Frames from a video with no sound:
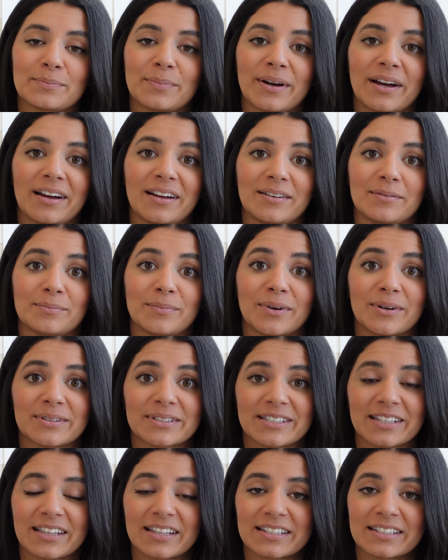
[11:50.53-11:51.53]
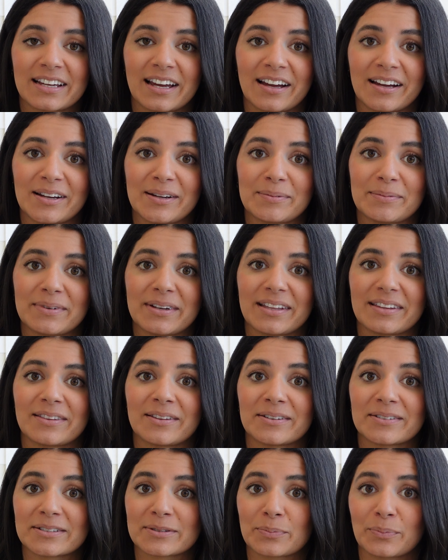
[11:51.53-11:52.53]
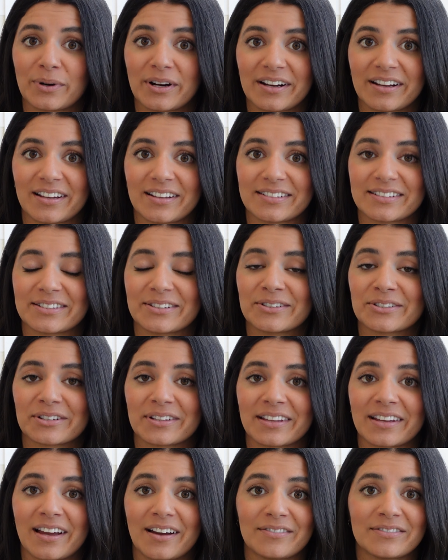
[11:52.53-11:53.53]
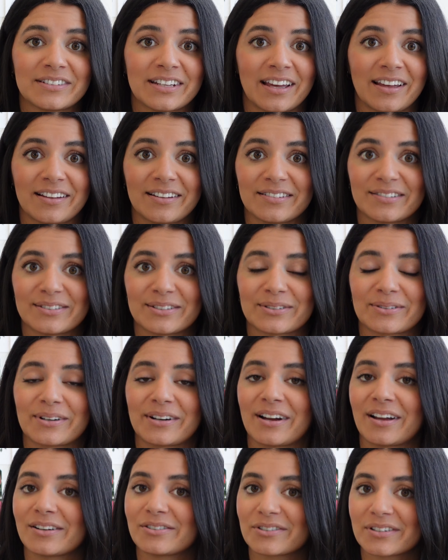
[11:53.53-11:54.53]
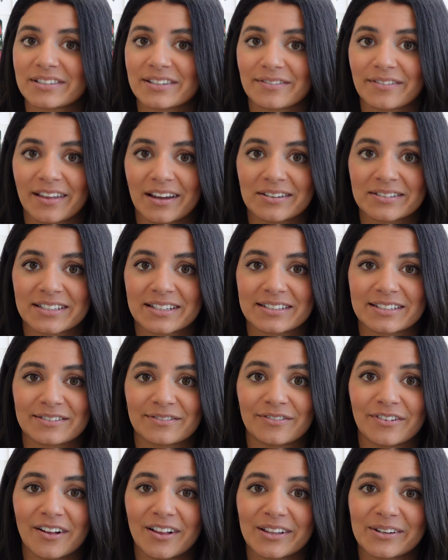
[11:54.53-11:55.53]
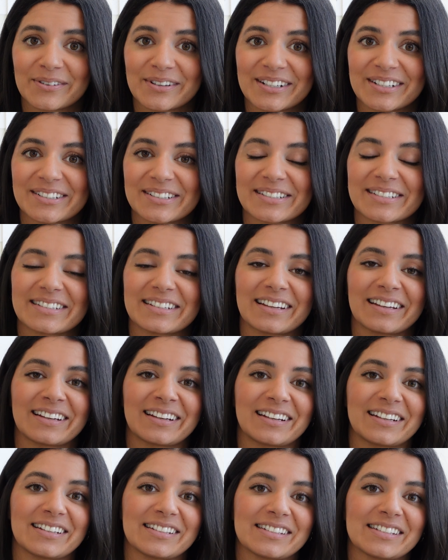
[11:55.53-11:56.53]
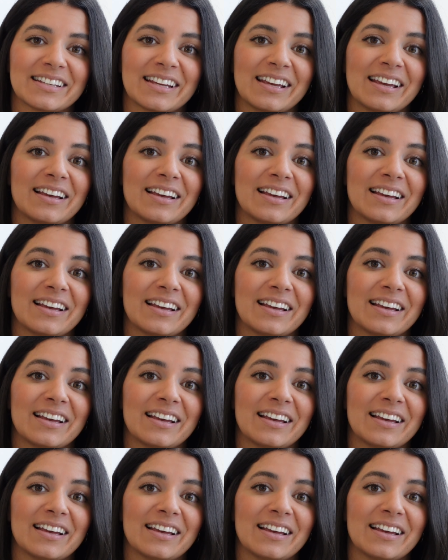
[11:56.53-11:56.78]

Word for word: but most of the time, those brands usually have tens or hundreds of thousands of followers, and